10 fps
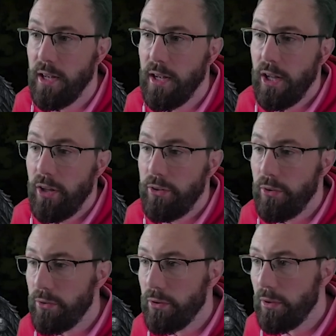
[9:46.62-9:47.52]
The
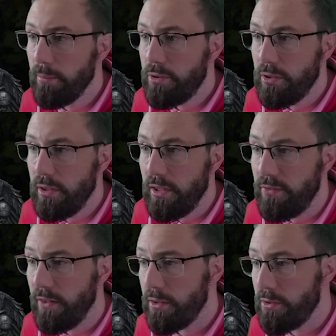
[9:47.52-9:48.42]
other option is
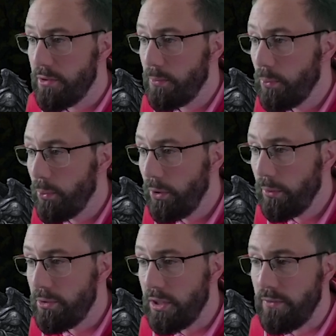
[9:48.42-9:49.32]
Veteran's Warning,
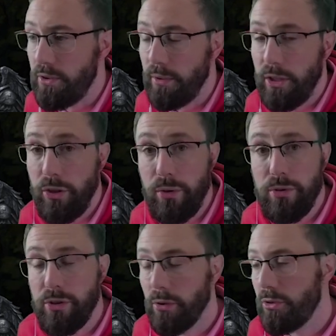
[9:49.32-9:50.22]
which gives you a huge
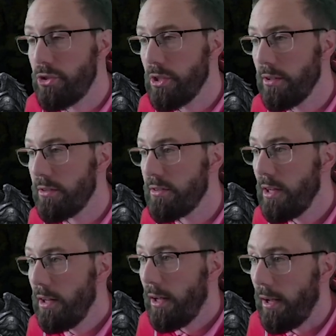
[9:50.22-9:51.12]
dodge chance.
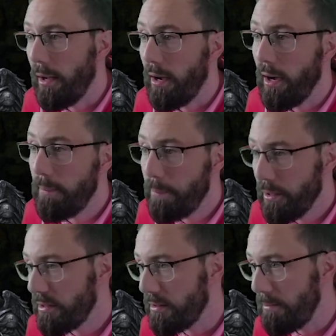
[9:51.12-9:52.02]
I
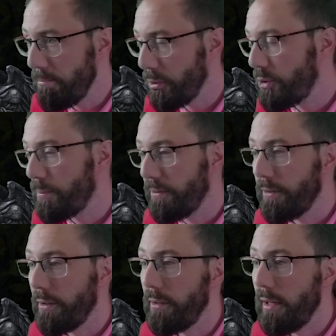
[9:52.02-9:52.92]
personally much
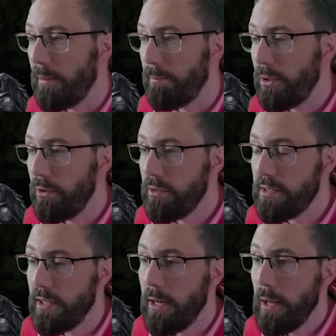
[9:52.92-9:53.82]
prefer
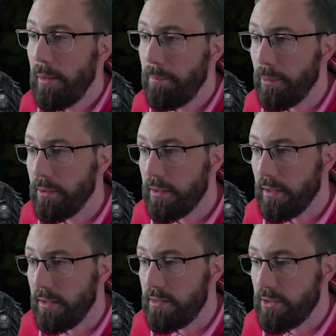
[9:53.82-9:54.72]
Impunity, but that
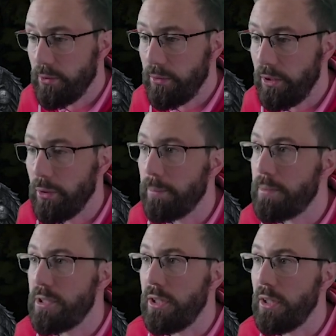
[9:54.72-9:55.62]
is totally up
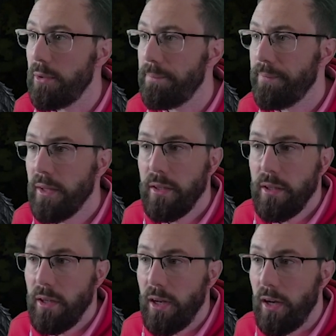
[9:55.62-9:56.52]
to you.
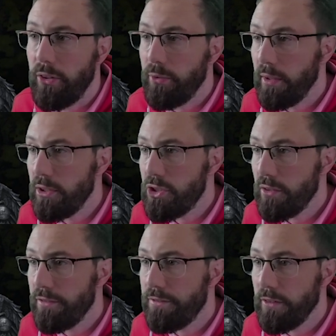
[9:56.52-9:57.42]
Threatening Shout
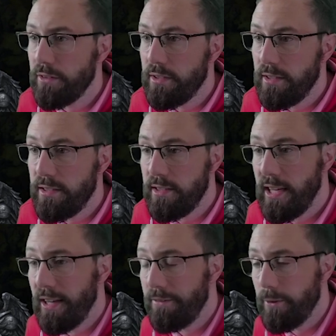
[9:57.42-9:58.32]
Falter, this is
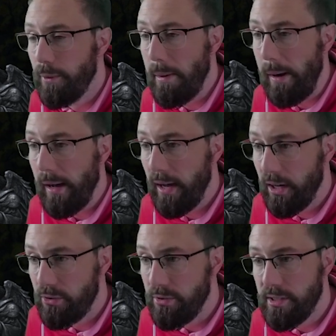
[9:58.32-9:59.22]
here for
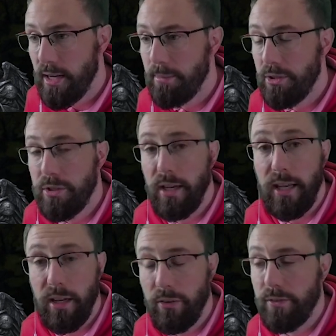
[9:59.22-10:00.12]
extra damage.
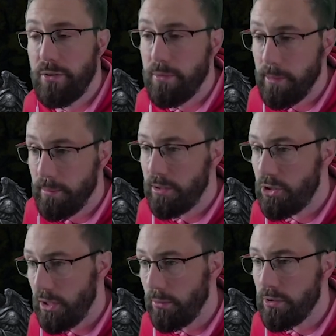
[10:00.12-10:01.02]
Again, obviously remember the
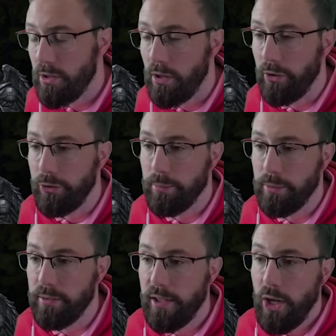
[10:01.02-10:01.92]
shouts are doubled.